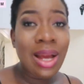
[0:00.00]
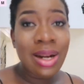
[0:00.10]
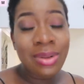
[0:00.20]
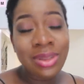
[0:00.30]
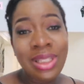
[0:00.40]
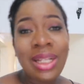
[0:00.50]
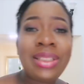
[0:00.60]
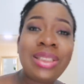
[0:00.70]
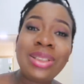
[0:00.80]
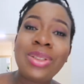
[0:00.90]
And I was
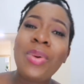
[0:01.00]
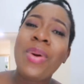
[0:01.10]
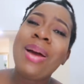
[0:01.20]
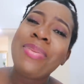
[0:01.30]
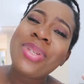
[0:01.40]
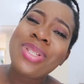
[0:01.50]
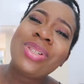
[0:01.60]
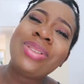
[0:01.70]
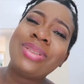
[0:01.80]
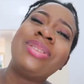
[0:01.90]
like, Tito, why would
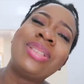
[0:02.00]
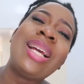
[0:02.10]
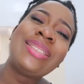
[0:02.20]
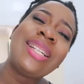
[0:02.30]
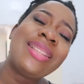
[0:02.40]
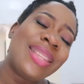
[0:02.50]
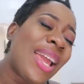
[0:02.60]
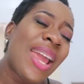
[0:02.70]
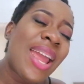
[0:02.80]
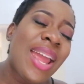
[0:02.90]
you do such a
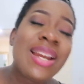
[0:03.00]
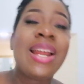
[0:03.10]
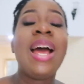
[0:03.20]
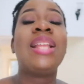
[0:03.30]
thing?